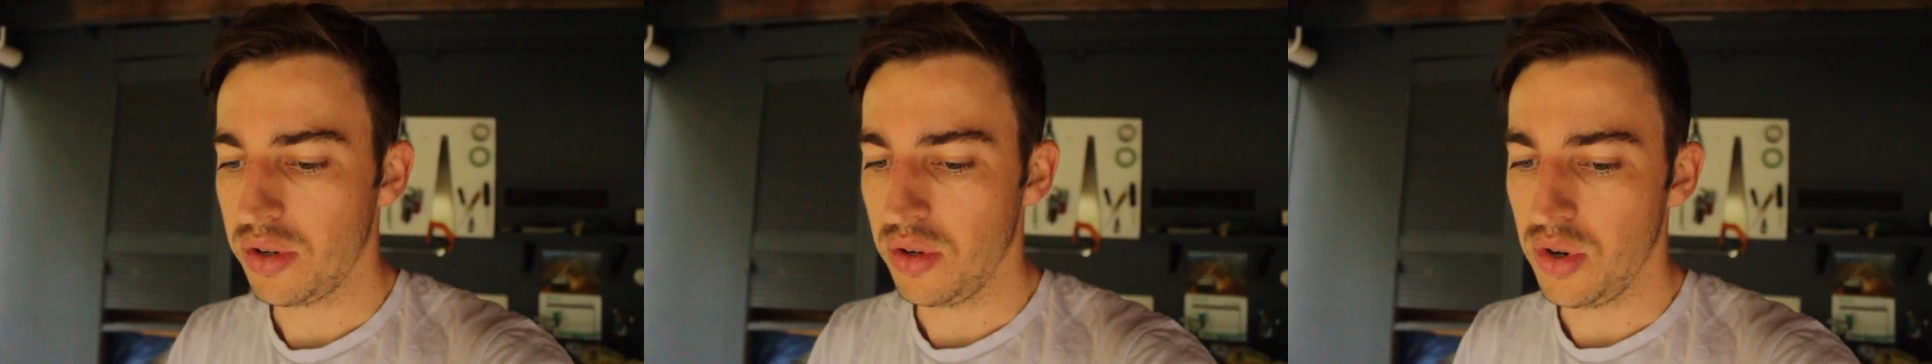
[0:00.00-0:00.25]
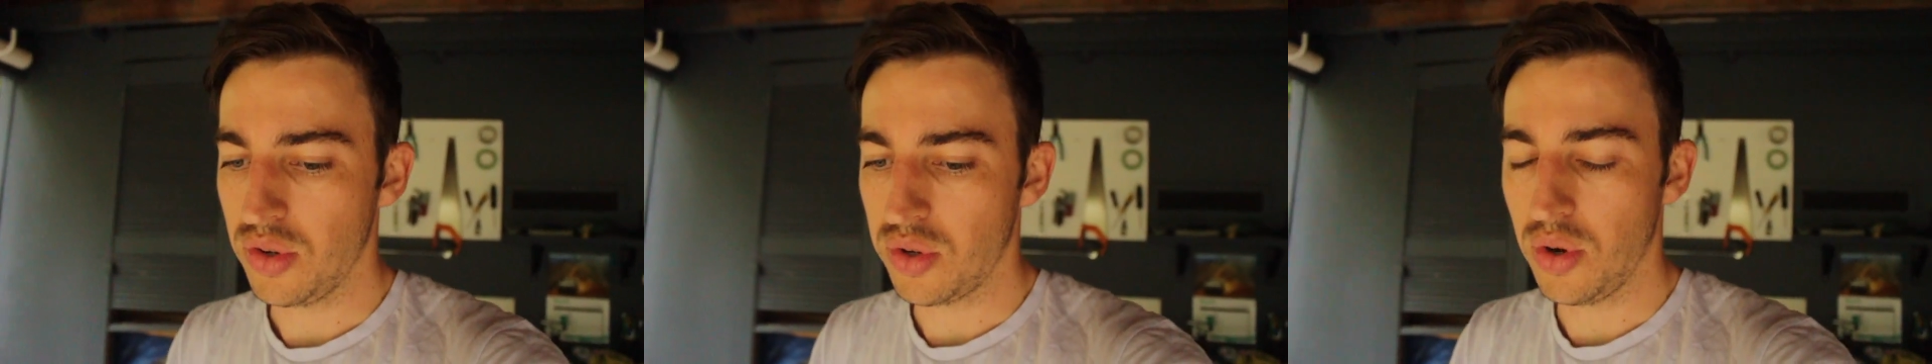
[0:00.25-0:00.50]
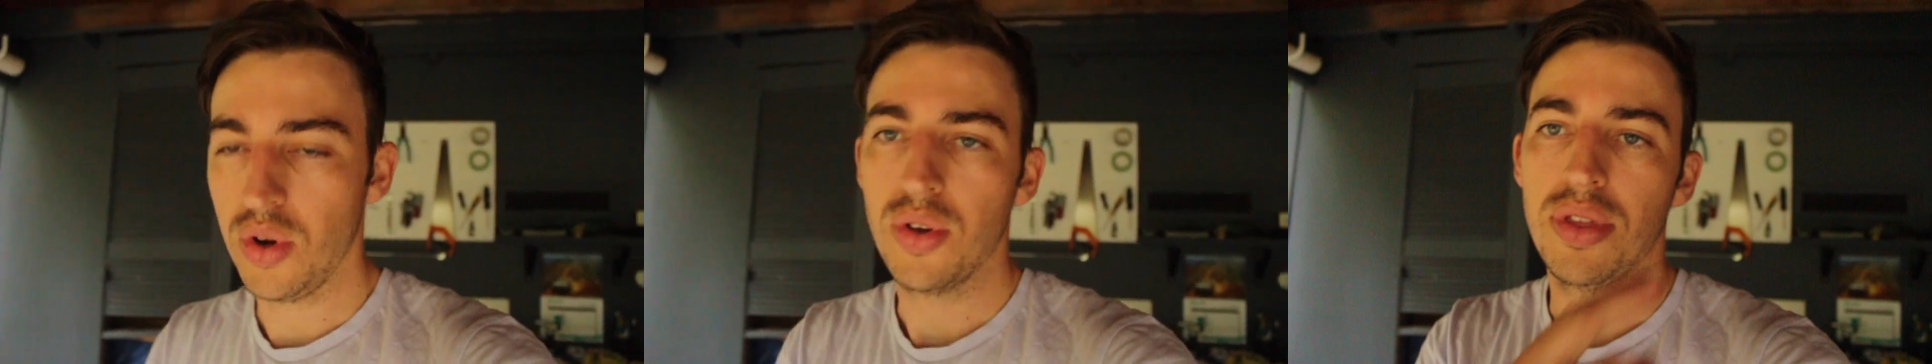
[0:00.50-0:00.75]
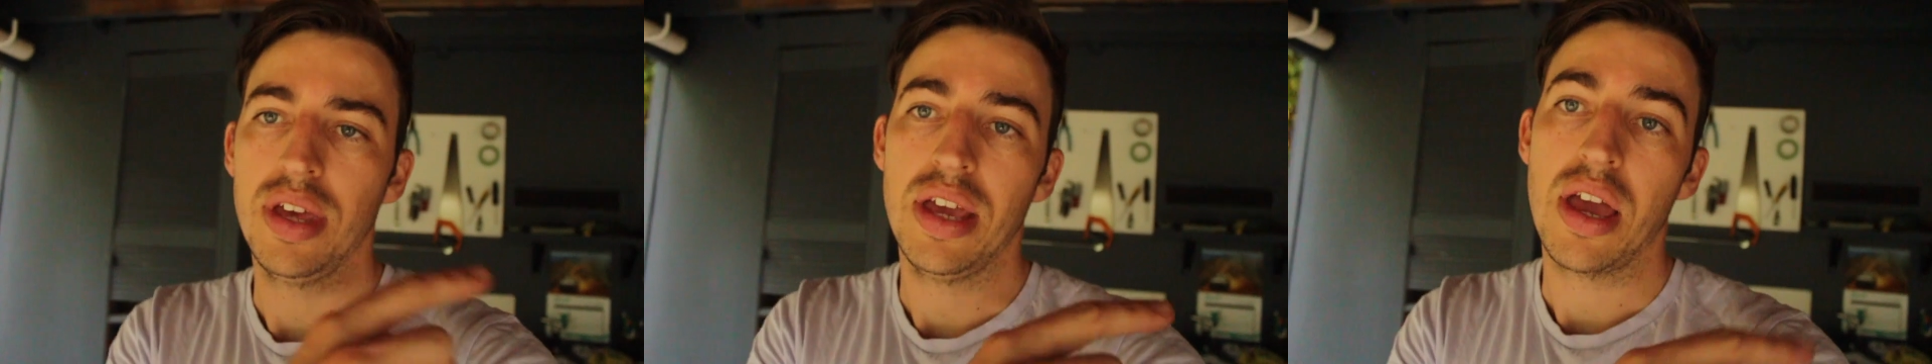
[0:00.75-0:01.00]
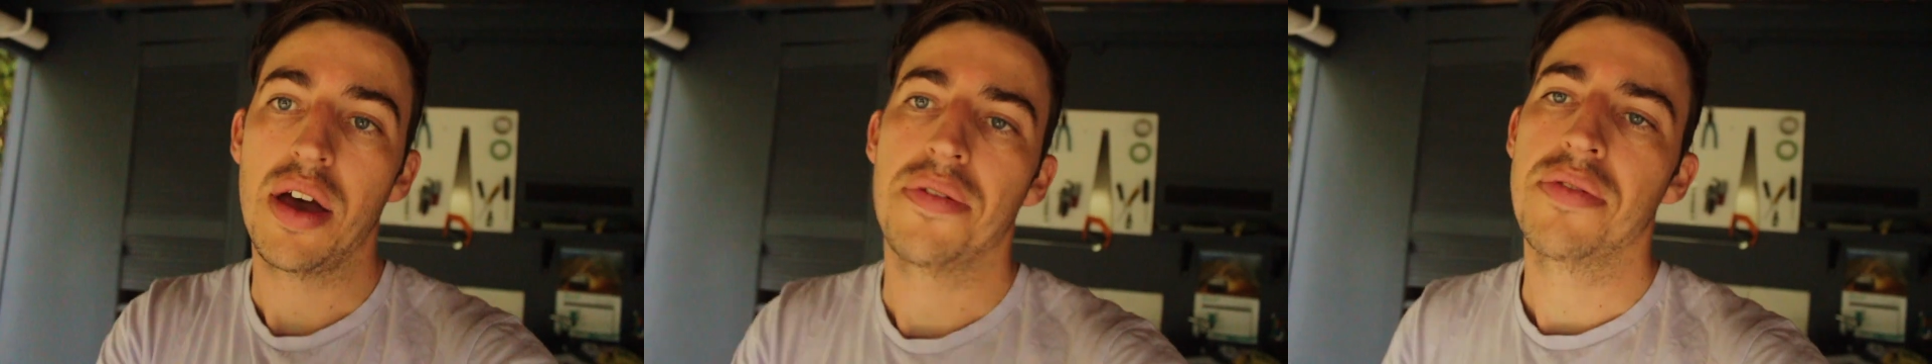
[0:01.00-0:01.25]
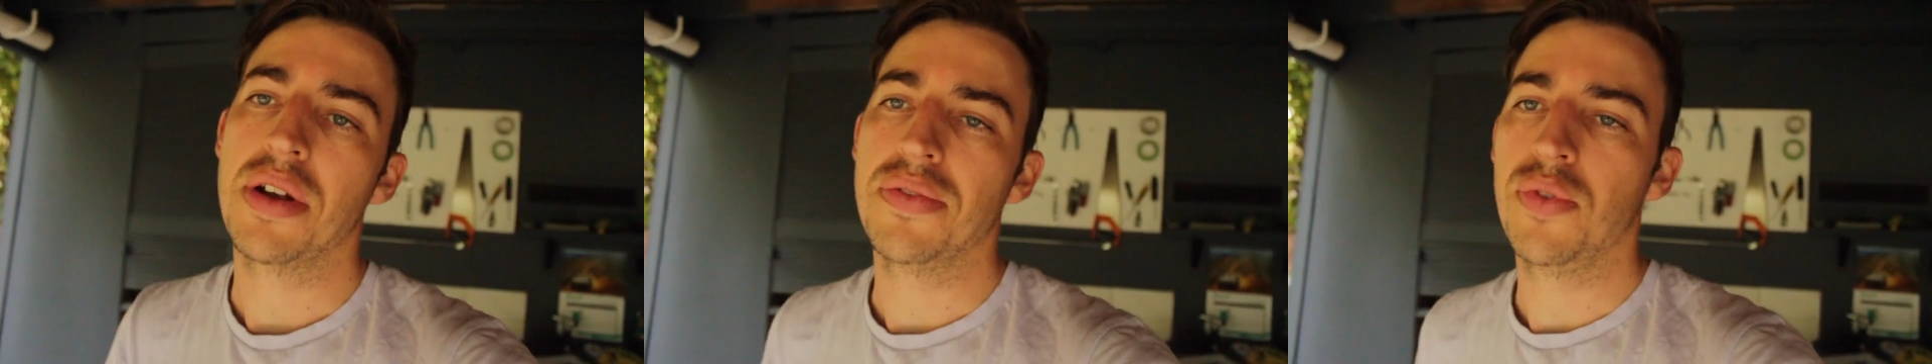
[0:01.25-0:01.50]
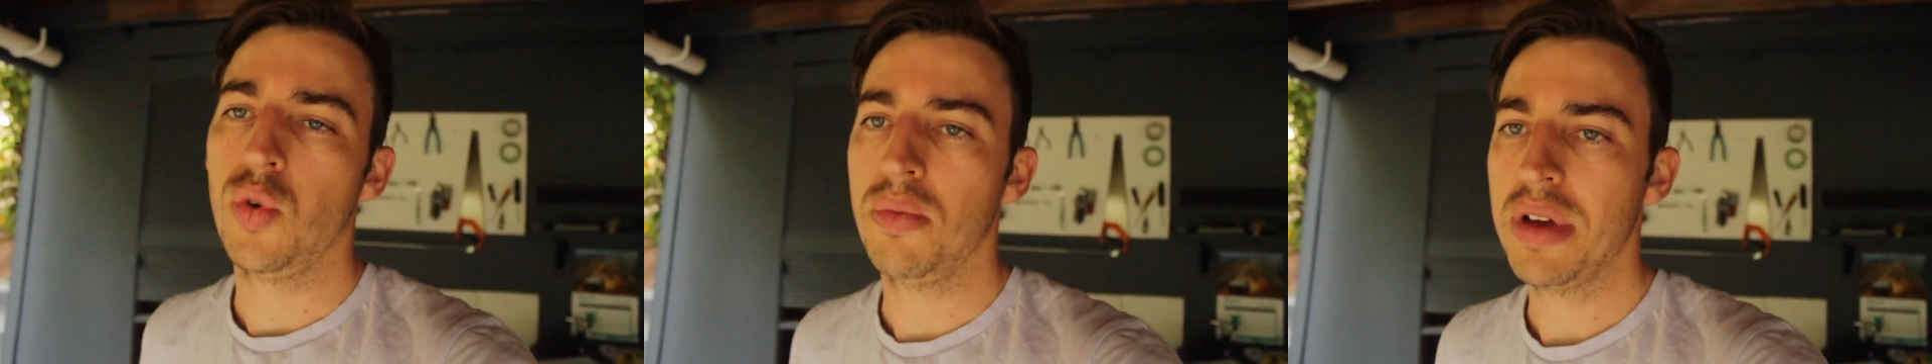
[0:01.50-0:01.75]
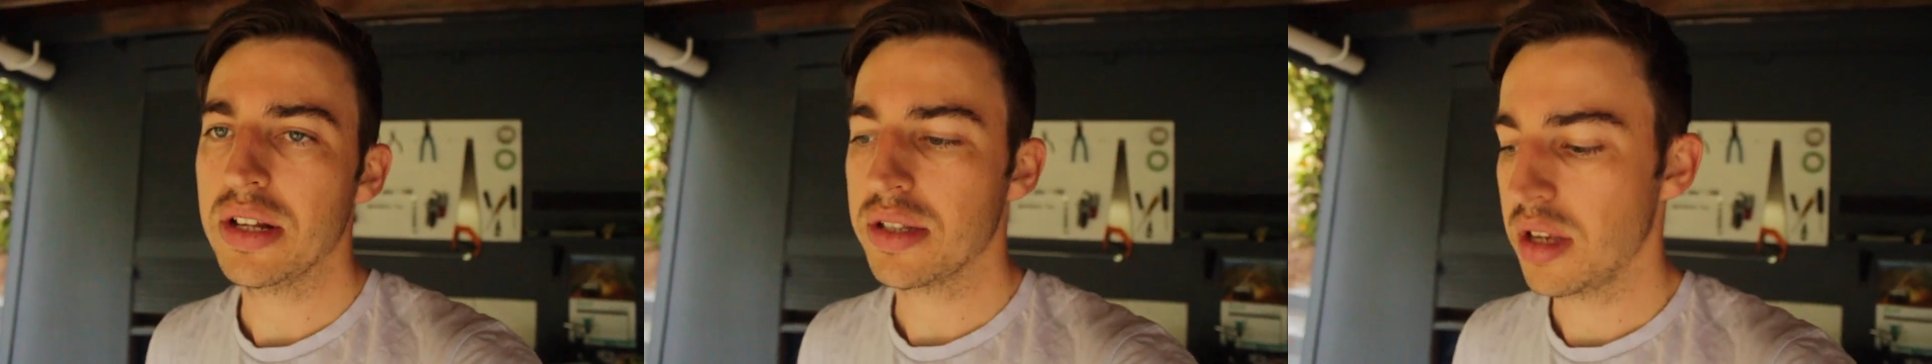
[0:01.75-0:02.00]
to do the front floor
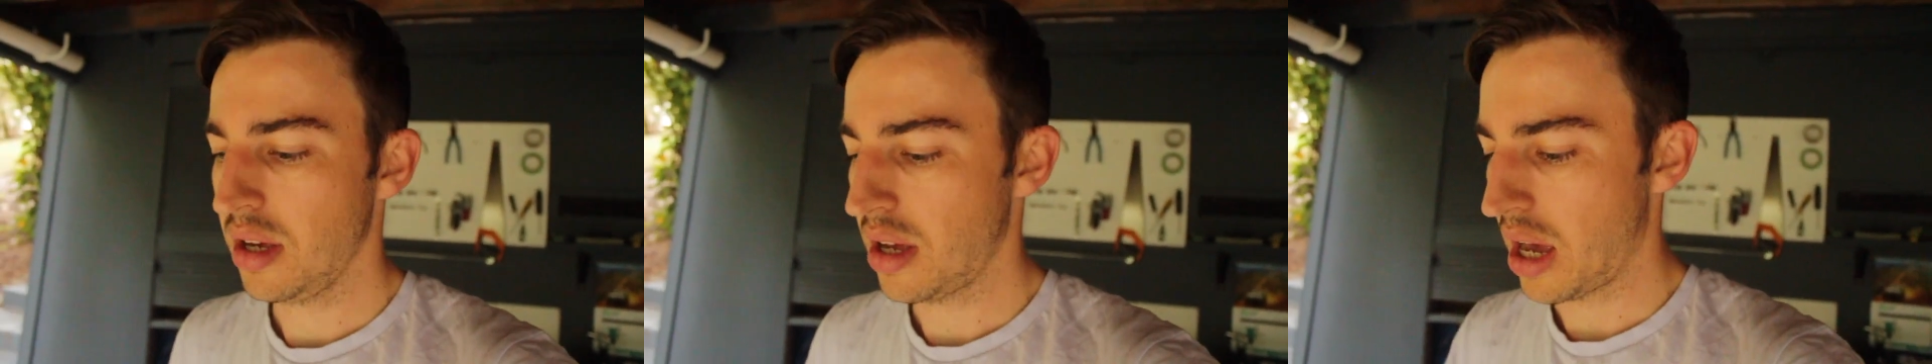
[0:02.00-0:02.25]
mats.